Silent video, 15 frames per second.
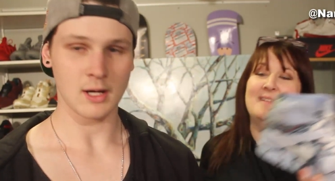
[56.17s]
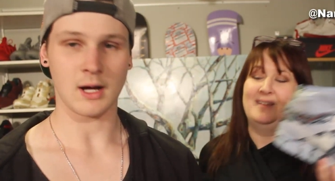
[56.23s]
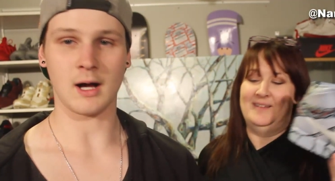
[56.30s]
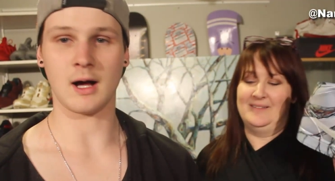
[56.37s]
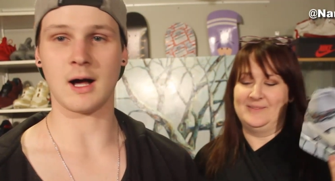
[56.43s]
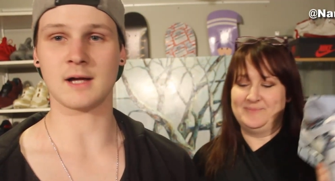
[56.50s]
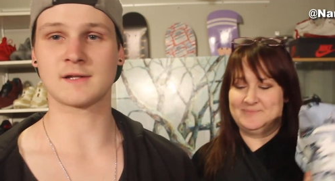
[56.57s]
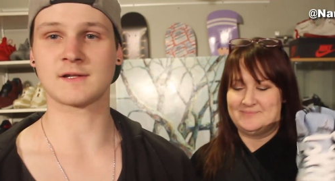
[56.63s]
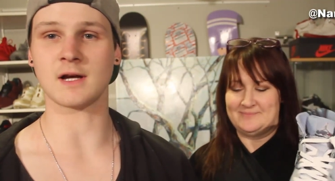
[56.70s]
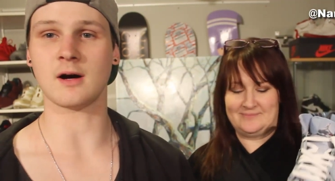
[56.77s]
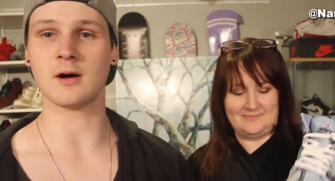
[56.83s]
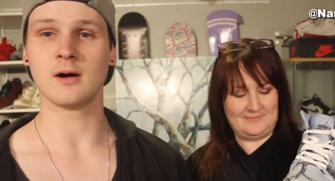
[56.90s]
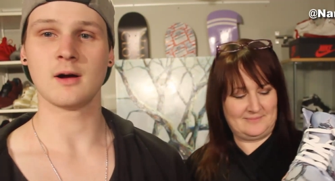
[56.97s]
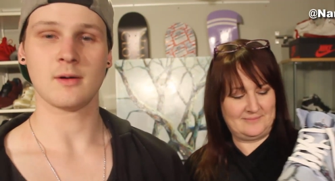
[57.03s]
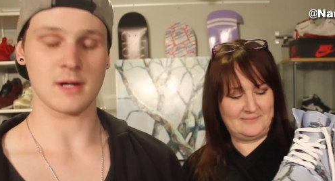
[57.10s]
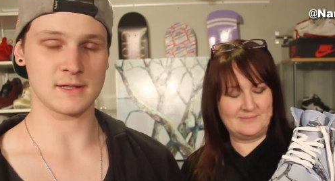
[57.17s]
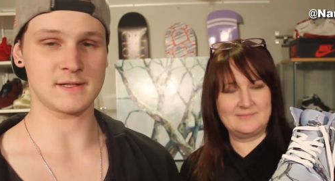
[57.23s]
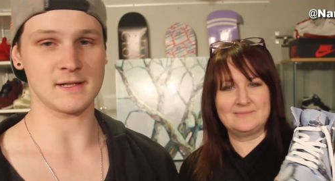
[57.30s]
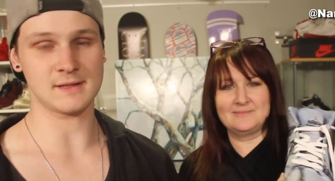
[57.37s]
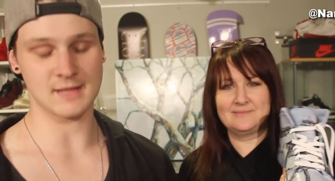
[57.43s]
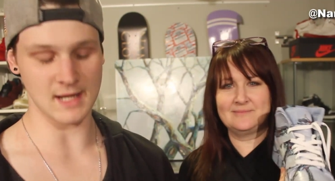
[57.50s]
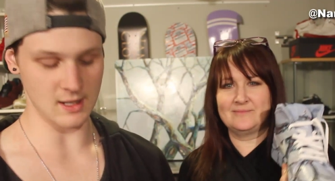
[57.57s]
Speaker 1: Uh, so
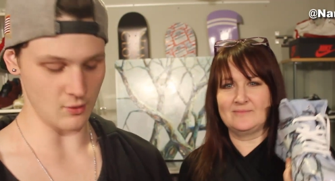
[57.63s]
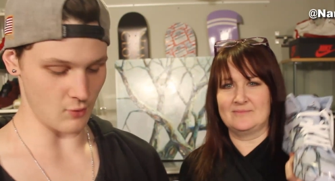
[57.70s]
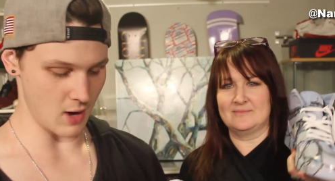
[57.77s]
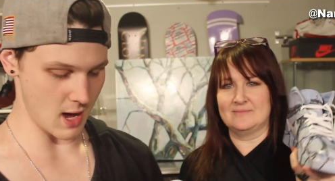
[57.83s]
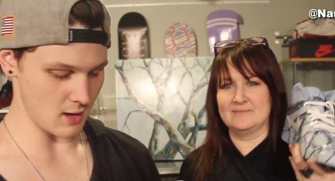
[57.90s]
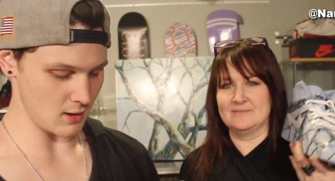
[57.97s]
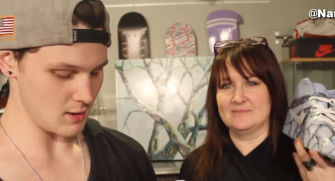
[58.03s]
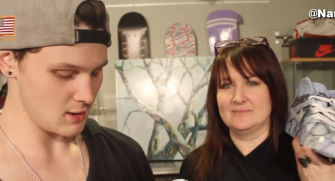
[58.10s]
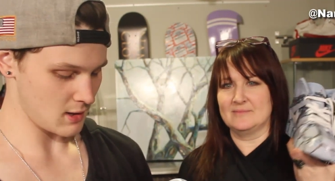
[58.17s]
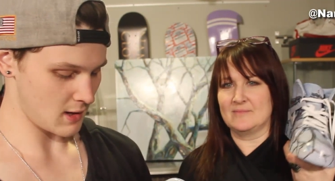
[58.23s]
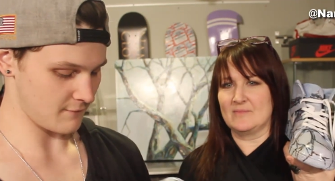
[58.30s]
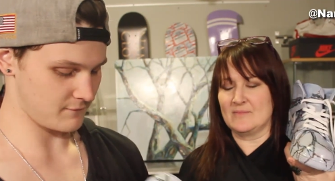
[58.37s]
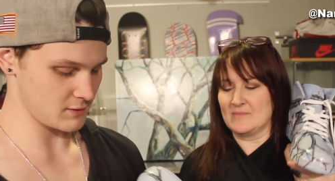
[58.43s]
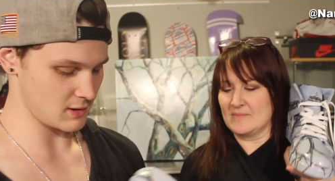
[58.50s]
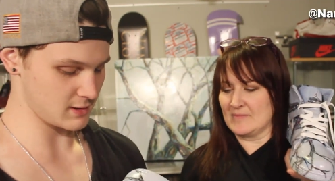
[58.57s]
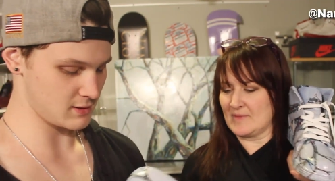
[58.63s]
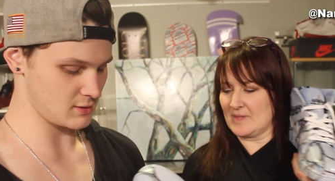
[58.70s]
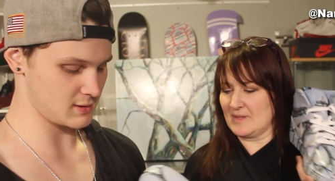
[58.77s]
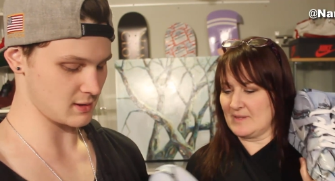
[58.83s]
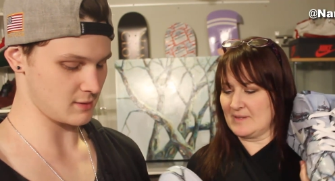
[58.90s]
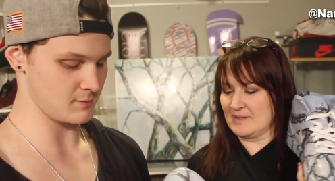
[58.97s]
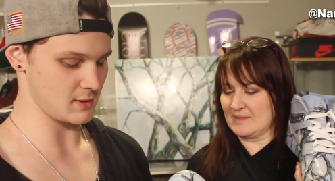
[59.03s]
it did take a while. I feel like
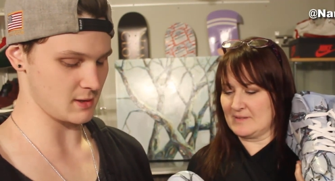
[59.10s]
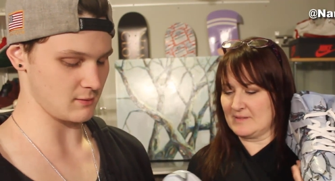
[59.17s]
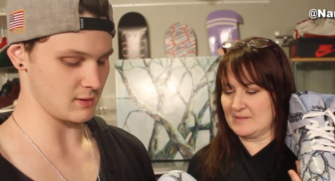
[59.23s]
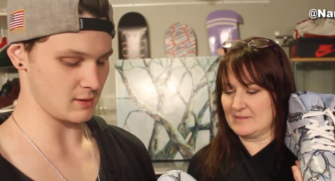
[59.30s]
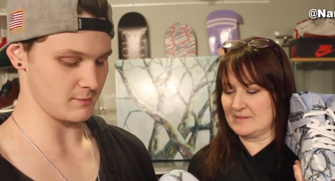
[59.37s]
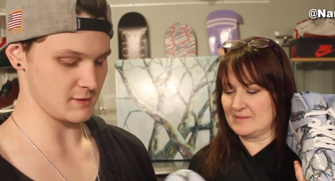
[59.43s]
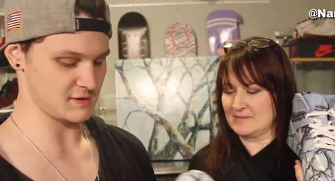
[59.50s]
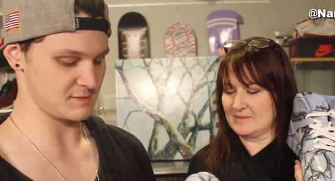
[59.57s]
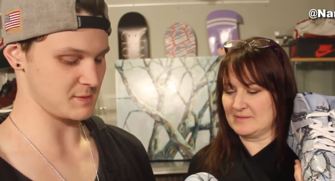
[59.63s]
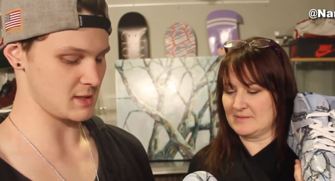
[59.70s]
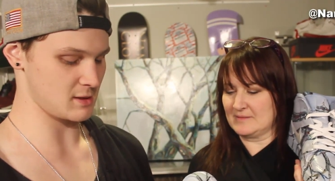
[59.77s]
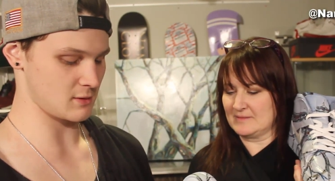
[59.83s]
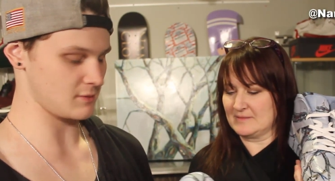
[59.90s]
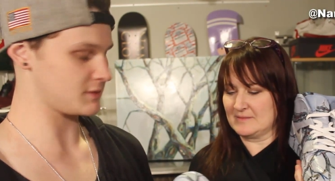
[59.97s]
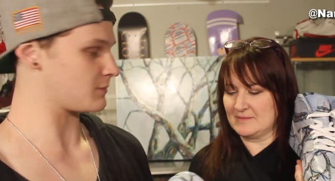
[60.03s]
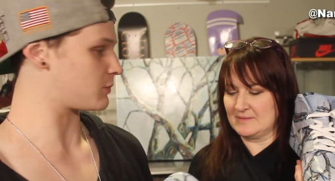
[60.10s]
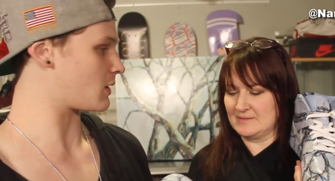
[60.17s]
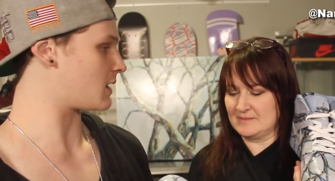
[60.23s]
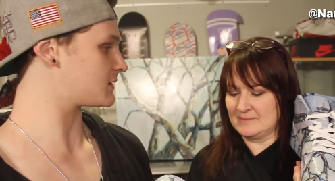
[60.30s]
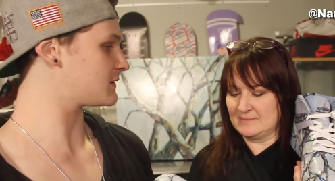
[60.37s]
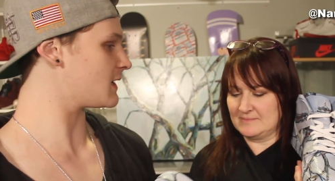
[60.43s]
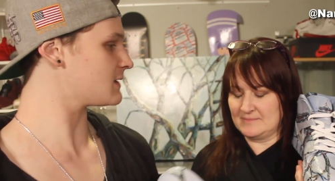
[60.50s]
you could have been a little bit speedier with the
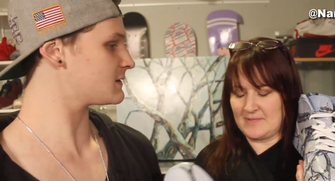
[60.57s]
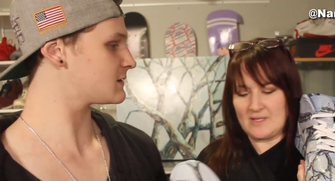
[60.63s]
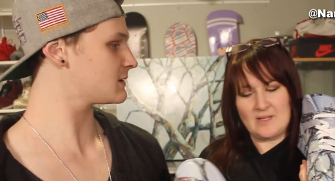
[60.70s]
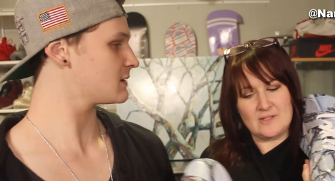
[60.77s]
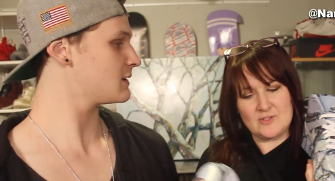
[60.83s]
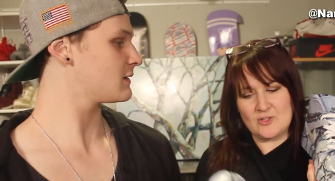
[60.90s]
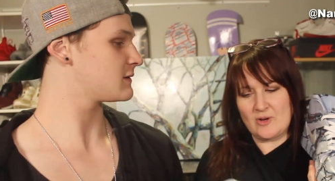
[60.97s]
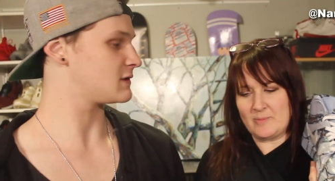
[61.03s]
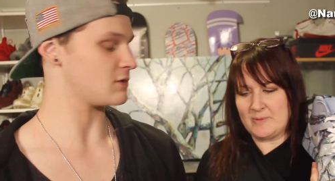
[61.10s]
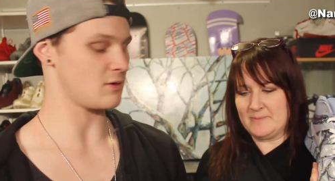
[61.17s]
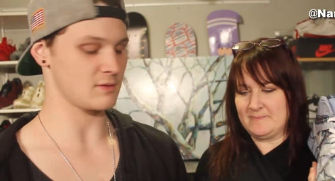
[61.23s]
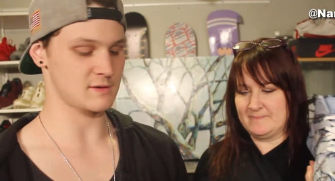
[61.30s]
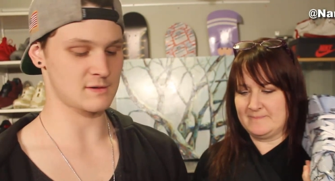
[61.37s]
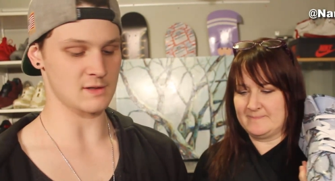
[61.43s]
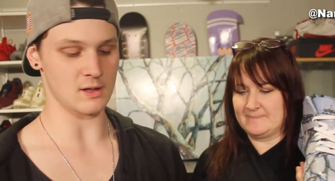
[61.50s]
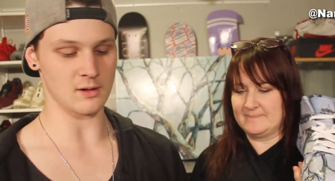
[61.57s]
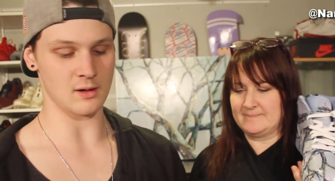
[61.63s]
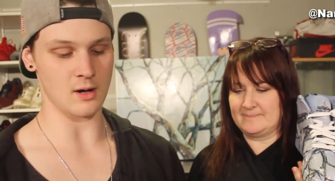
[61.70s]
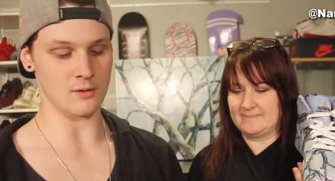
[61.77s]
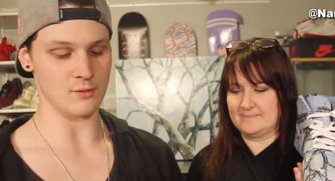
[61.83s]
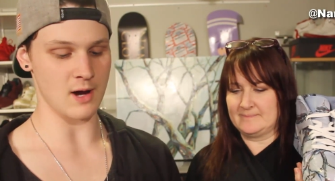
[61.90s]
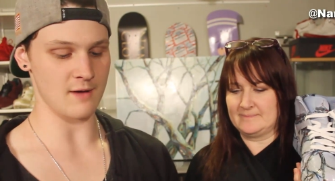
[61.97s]
process. Trouble. So it was
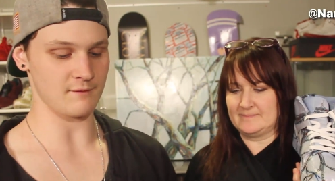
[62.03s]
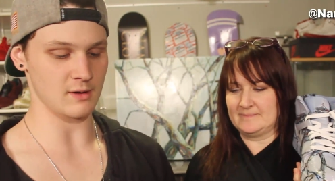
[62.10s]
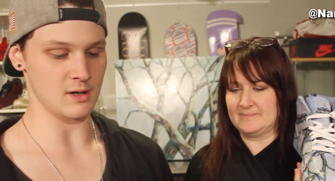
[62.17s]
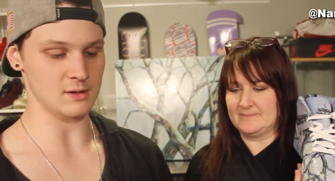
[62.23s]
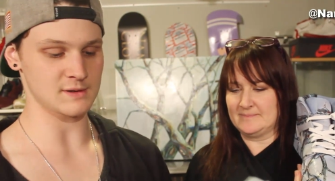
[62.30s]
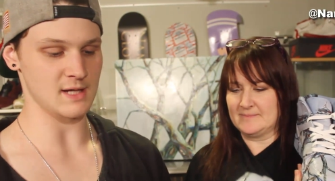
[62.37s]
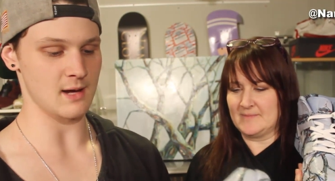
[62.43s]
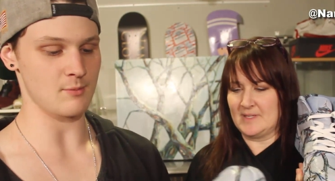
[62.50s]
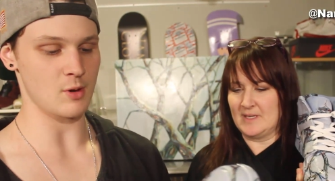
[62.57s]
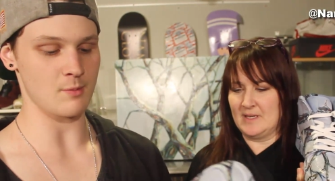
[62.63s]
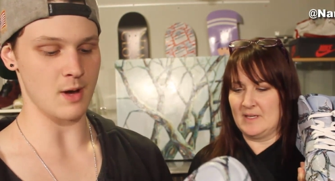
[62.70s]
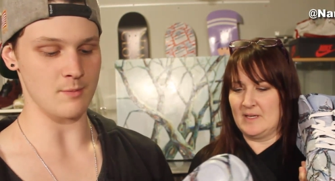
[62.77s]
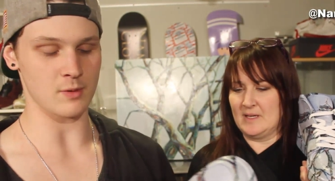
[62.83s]
arriving on time on my